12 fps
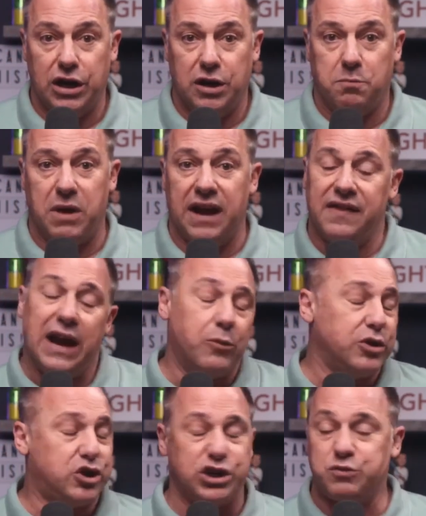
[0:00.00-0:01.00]
And that was
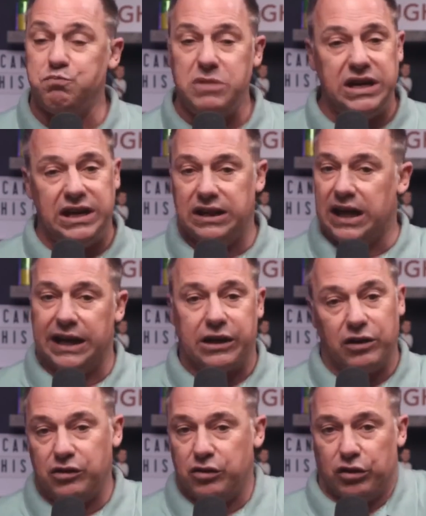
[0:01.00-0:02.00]
just me, like,
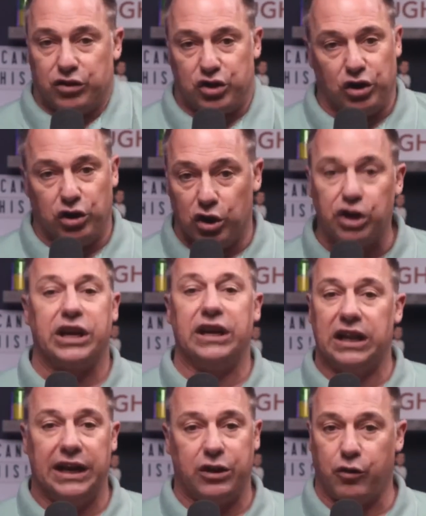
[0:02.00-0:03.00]
looking
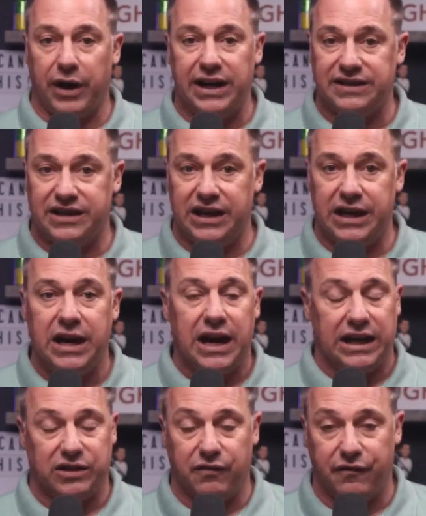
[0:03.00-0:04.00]
like crazy at
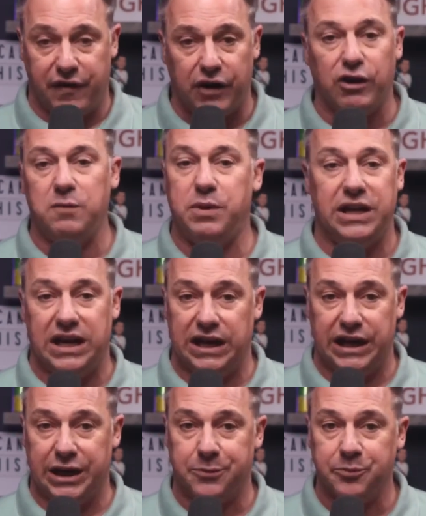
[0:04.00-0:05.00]
the very
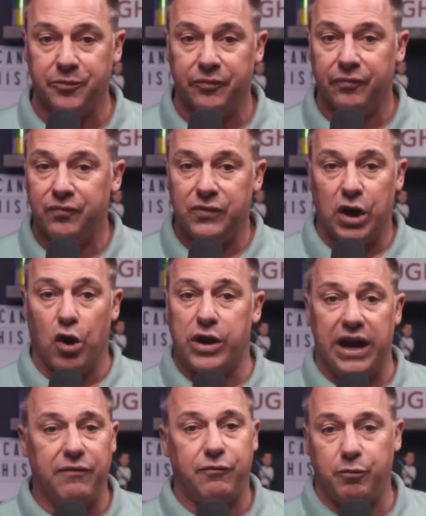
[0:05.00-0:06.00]
beginning.
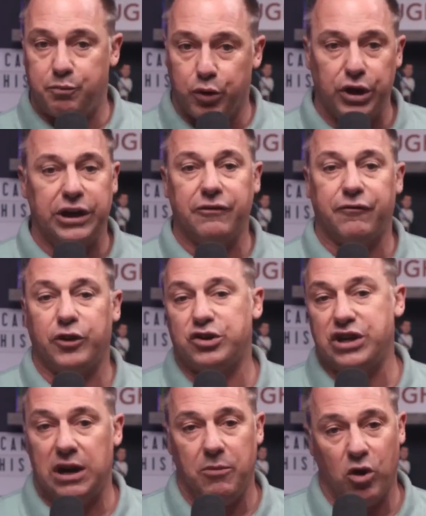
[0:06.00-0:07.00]
Okay, put in
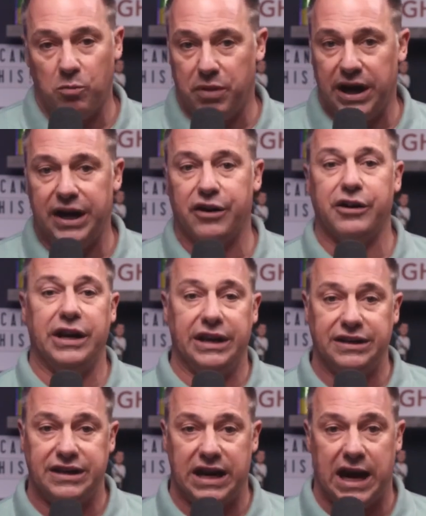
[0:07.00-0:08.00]
first-time homebuyer
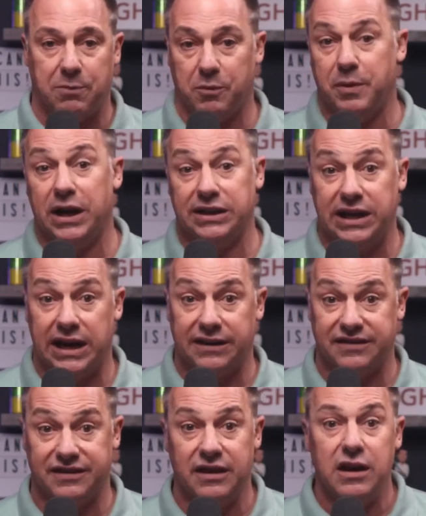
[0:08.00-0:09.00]
into Apple
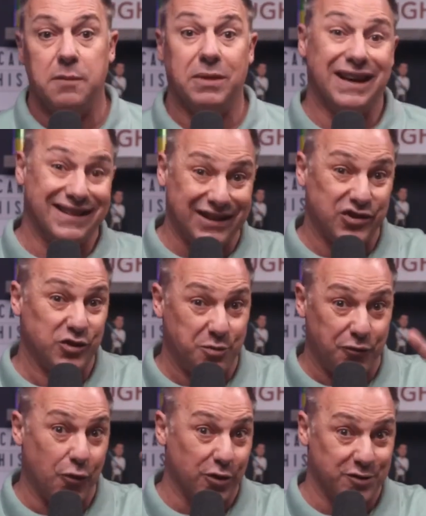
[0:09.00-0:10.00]
Podcasts, because this was
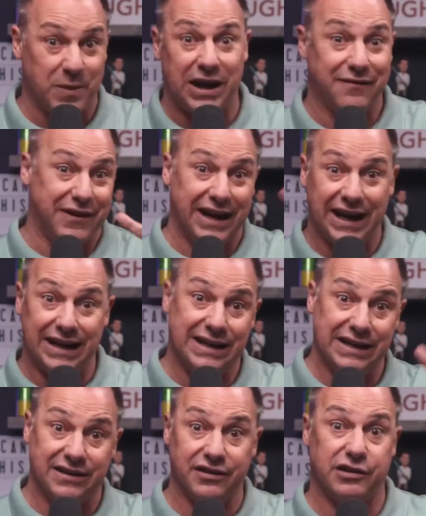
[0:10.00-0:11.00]
before Spotify had a
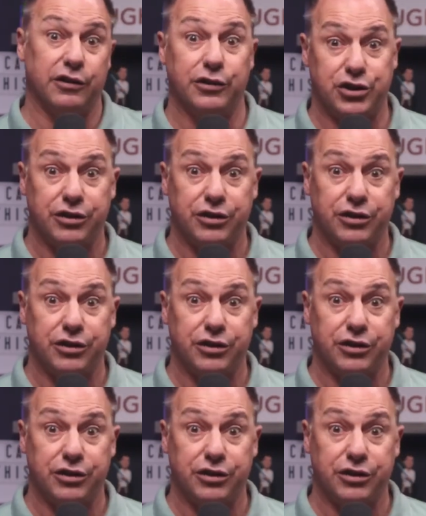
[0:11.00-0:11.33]
decent search.